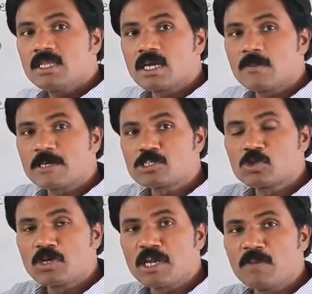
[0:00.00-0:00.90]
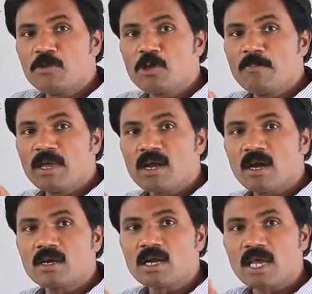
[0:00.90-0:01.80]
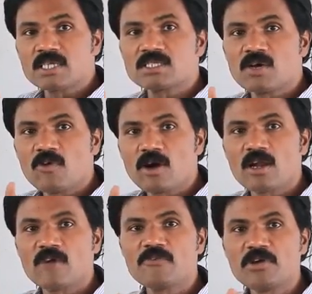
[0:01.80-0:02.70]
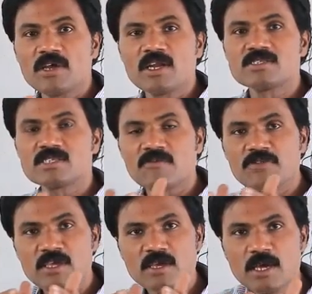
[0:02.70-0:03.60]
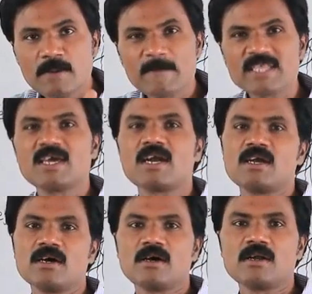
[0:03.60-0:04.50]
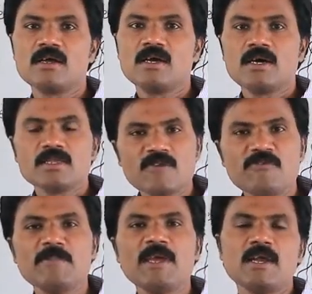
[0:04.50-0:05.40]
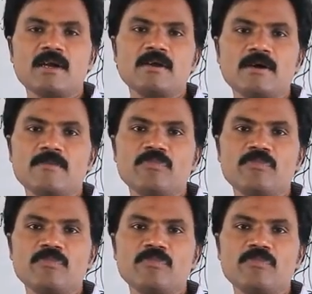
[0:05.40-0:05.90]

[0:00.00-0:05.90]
That particular embryo may not attach the wall of uterus of the mother and all, that female and all.